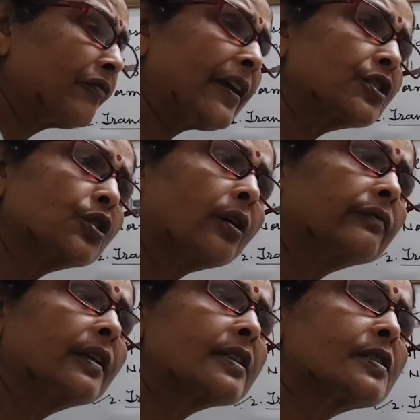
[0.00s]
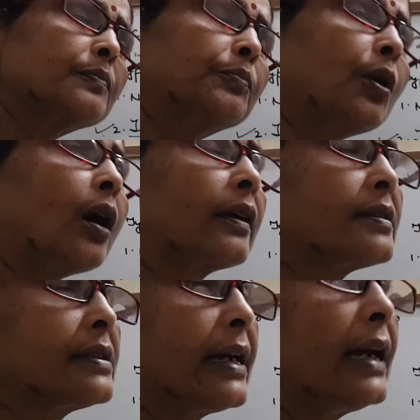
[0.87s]
feature of this block is
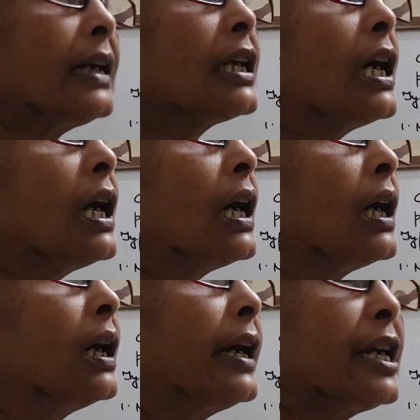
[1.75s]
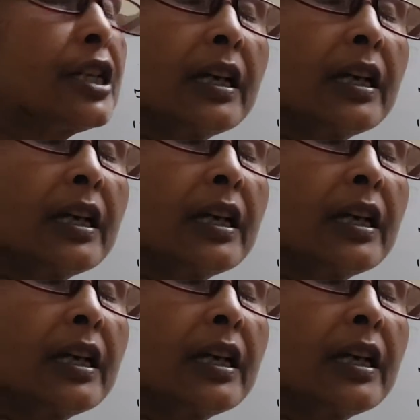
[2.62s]
that it